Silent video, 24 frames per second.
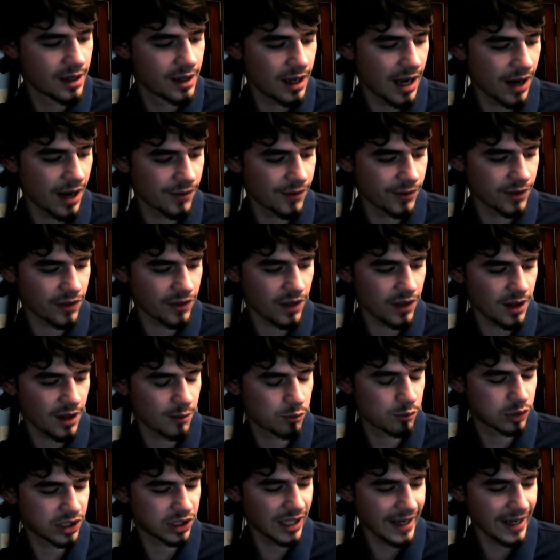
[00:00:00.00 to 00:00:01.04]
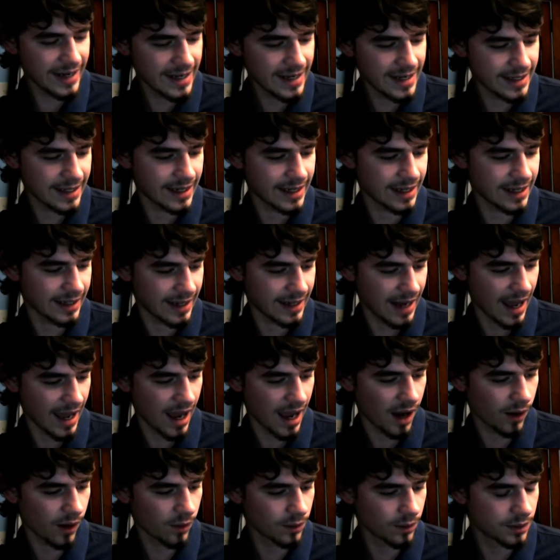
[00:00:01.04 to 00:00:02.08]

everything planned now.